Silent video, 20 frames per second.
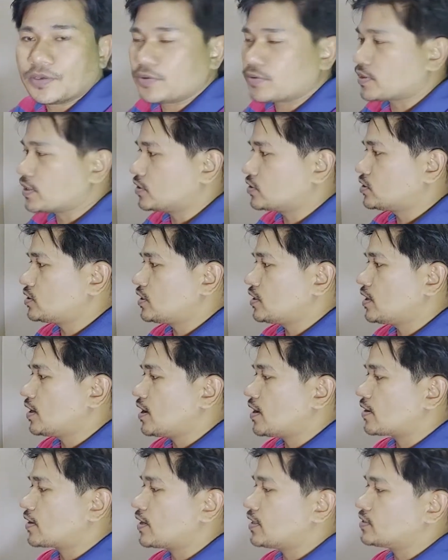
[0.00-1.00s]
You can see
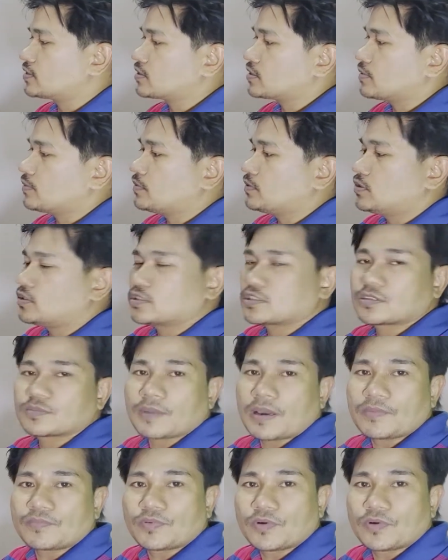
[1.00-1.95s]
here guys, this is my